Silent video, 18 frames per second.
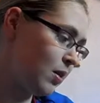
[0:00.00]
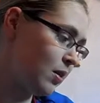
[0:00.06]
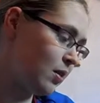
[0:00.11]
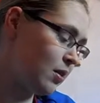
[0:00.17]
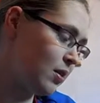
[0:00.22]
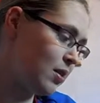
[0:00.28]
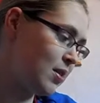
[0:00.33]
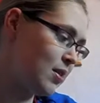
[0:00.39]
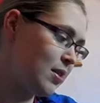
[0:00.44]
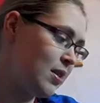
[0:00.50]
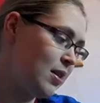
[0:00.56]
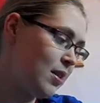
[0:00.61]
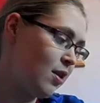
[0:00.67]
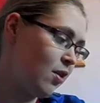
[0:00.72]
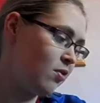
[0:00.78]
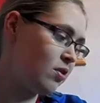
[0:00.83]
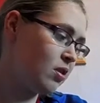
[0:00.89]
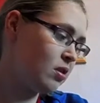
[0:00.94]
to be
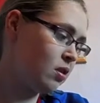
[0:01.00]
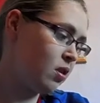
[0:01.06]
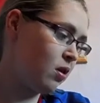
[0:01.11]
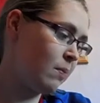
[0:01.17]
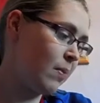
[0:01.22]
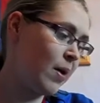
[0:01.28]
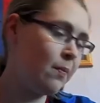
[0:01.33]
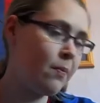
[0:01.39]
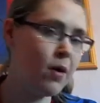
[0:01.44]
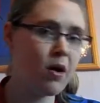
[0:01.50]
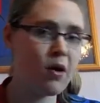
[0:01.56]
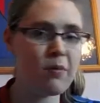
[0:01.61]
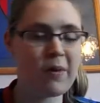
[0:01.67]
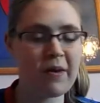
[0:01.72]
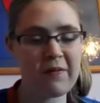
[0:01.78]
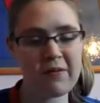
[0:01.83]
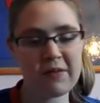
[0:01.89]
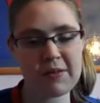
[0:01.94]
Christy. Also talked about
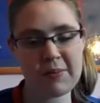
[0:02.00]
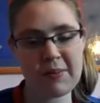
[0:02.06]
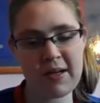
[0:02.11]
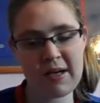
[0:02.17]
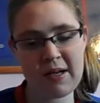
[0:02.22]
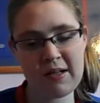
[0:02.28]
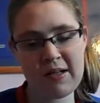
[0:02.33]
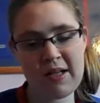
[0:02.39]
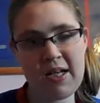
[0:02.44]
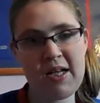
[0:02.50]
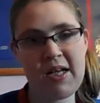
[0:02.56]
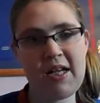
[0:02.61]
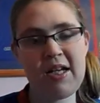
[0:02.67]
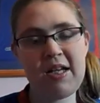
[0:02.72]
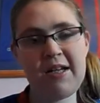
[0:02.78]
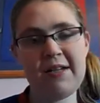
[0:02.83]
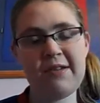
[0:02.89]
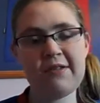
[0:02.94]
Paul Worth as well.
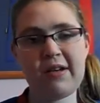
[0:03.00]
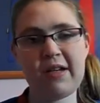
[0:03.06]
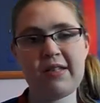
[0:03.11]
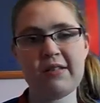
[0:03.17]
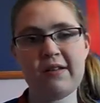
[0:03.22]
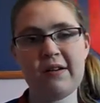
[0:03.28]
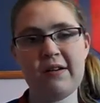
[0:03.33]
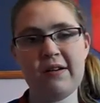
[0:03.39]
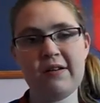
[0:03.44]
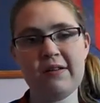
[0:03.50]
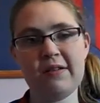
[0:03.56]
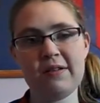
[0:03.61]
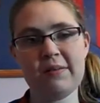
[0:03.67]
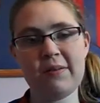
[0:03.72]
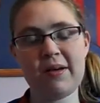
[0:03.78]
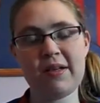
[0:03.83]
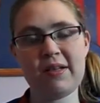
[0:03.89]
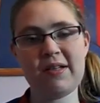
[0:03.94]
He tries hard
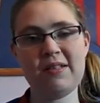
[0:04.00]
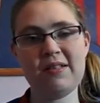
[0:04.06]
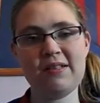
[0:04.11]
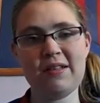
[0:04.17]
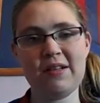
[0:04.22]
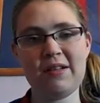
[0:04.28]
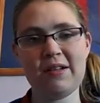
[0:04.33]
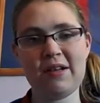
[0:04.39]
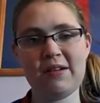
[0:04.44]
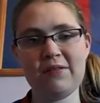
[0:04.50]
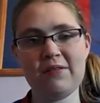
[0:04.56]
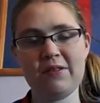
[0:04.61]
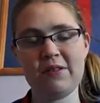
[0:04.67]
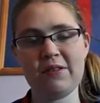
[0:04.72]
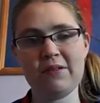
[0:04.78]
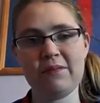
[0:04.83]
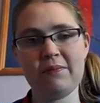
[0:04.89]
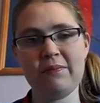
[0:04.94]
as well. He's a
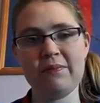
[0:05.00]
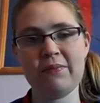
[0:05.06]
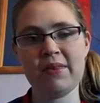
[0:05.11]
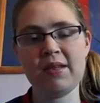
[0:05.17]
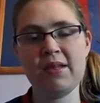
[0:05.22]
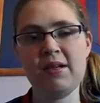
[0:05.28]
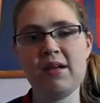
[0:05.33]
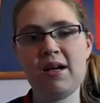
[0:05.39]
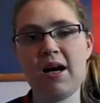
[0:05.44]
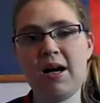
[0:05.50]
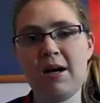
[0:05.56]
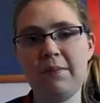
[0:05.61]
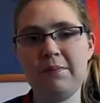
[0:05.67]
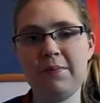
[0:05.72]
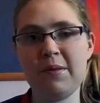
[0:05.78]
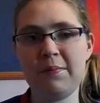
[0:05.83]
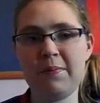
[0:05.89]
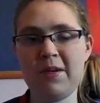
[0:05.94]
grafter.
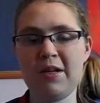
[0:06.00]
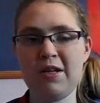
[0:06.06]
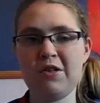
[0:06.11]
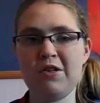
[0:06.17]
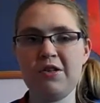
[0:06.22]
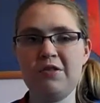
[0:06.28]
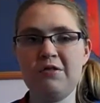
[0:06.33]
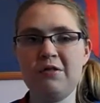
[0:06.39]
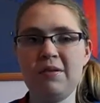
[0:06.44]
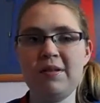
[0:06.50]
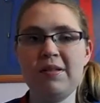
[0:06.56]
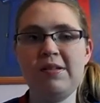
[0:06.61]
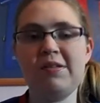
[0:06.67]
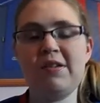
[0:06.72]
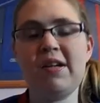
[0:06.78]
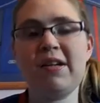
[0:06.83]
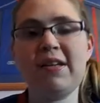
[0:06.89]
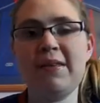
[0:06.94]
At the pitch, you know what I
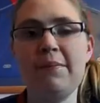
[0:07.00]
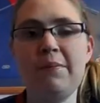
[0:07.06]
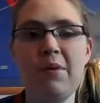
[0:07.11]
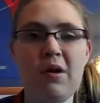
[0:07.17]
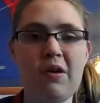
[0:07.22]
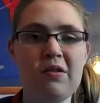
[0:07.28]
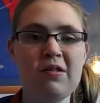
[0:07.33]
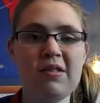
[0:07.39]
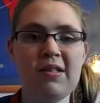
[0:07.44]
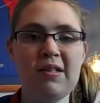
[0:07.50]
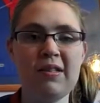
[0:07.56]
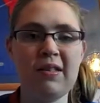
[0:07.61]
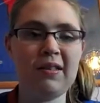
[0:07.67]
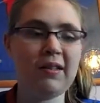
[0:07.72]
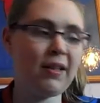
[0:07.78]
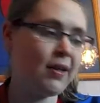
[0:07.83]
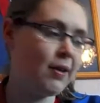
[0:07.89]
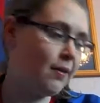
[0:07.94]
mean? Trying to get the balls in
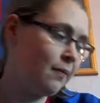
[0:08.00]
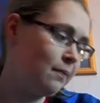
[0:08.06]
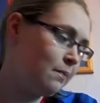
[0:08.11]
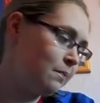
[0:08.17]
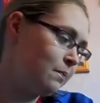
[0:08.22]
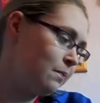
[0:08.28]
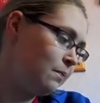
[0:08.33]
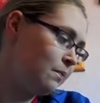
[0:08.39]
and that.